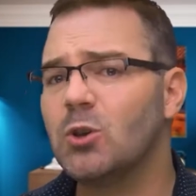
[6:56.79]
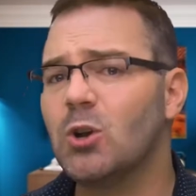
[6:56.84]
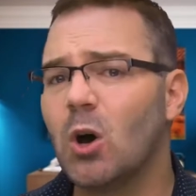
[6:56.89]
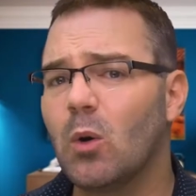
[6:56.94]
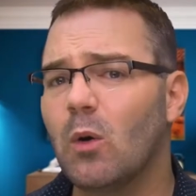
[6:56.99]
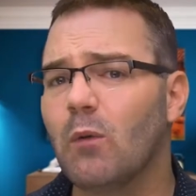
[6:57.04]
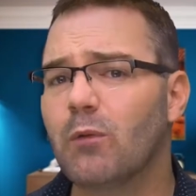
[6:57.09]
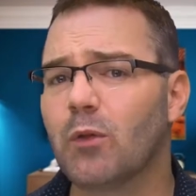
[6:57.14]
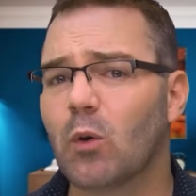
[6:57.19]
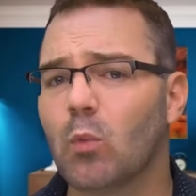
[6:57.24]

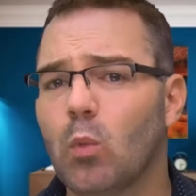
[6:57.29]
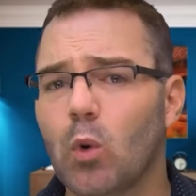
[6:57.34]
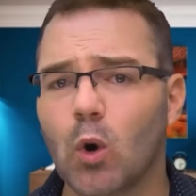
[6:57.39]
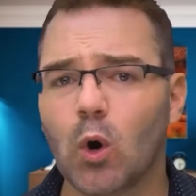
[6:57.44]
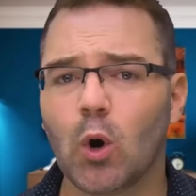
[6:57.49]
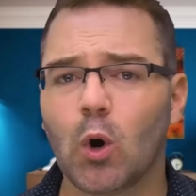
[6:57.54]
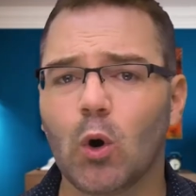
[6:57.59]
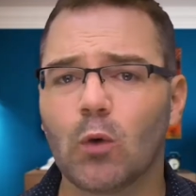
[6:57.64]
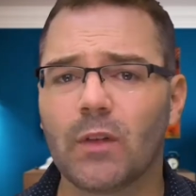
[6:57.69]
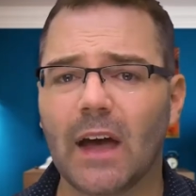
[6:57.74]
of the
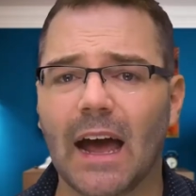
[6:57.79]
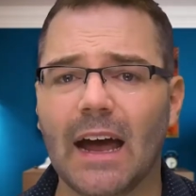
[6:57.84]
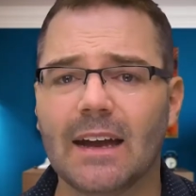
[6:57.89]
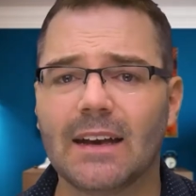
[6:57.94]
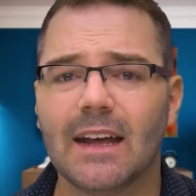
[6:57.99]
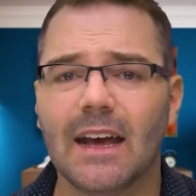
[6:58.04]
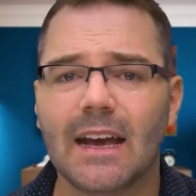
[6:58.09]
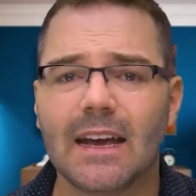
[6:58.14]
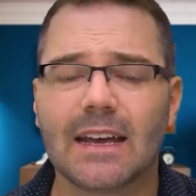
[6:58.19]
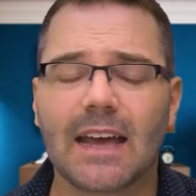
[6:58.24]
world,
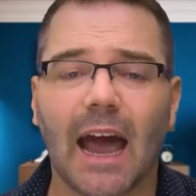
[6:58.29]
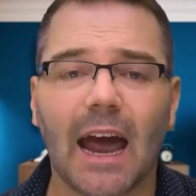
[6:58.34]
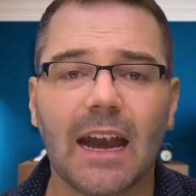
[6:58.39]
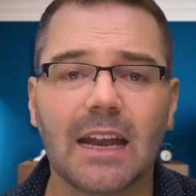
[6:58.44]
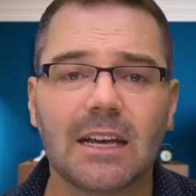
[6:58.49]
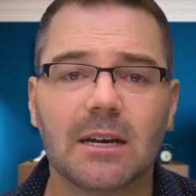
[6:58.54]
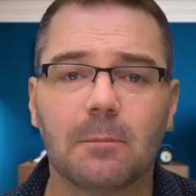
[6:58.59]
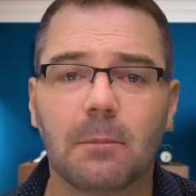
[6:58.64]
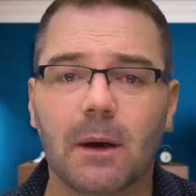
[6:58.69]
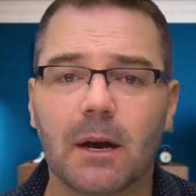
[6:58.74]
and
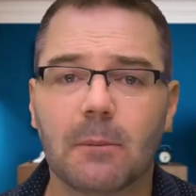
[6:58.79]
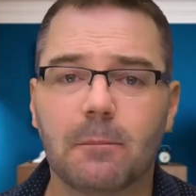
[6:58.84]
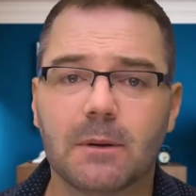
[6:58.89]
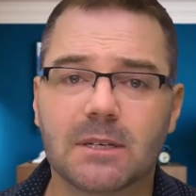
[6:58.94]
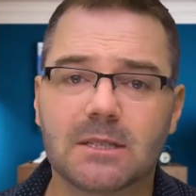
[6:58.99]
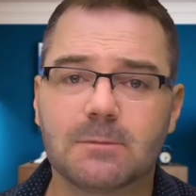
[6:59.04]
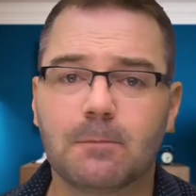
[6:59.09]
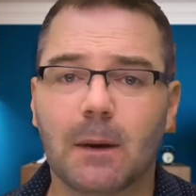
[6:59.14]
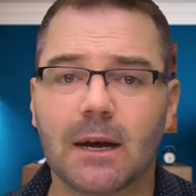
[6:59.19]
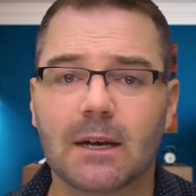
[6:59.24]
gaining a better
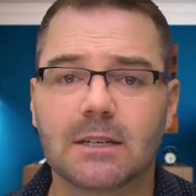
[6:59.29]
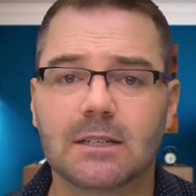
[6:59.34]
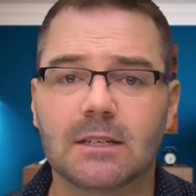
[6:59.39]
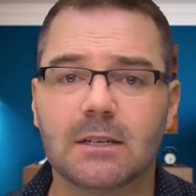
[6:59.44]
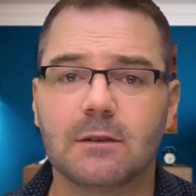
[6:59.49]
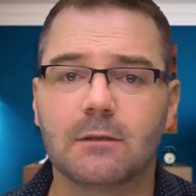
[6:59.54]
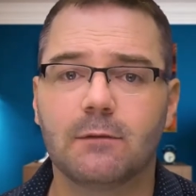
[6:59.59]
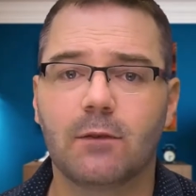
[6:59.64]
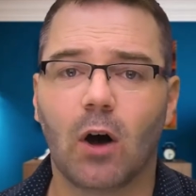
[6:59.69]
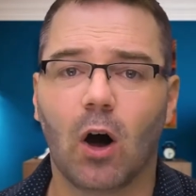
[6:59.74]

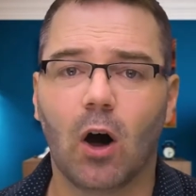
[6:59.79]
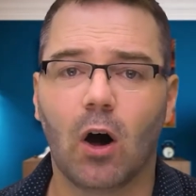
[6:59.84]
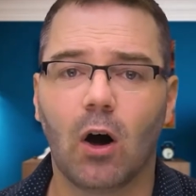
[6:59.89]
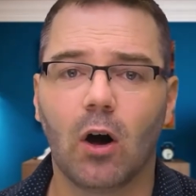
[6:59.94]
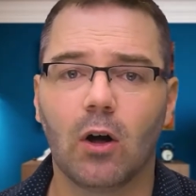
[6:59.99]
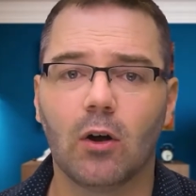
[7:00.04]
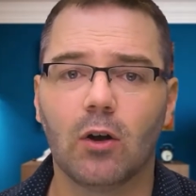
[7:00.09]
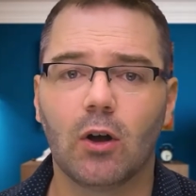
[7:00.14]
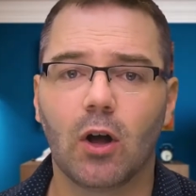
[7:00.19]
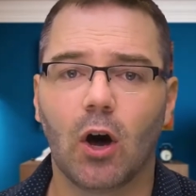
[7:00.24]
perspective
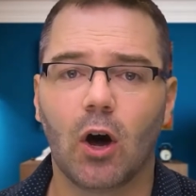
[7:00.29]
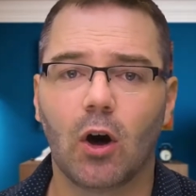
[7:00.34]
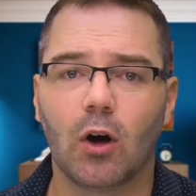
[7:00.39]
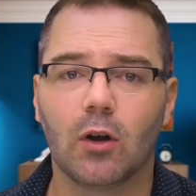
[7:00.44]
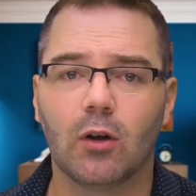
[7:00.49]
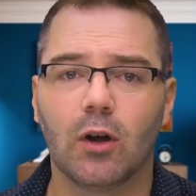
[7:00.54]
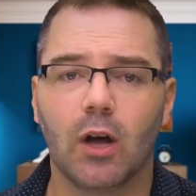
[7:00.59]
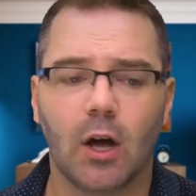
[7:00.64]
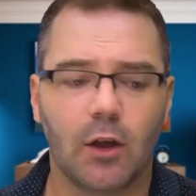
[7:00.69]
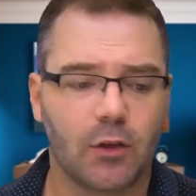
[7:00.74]
on
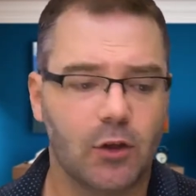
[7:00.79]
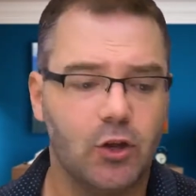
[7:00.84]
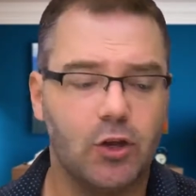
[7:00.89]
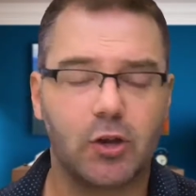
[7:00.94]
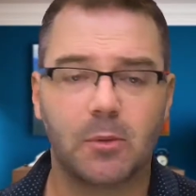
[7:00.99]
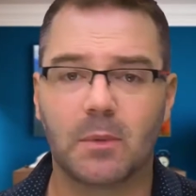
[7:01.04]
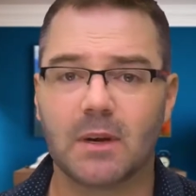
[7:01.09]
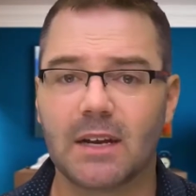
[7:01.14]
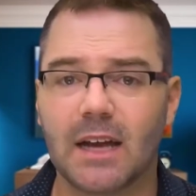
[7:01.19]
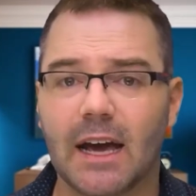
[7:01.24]
the
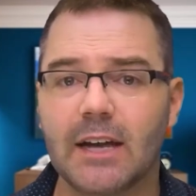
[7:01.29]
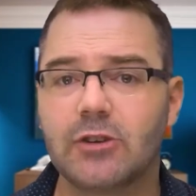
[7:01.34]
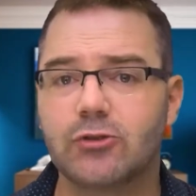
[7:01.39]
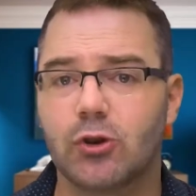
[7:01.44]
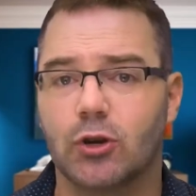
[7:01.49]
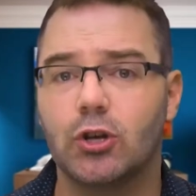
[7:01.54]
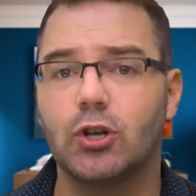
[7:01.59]
human nature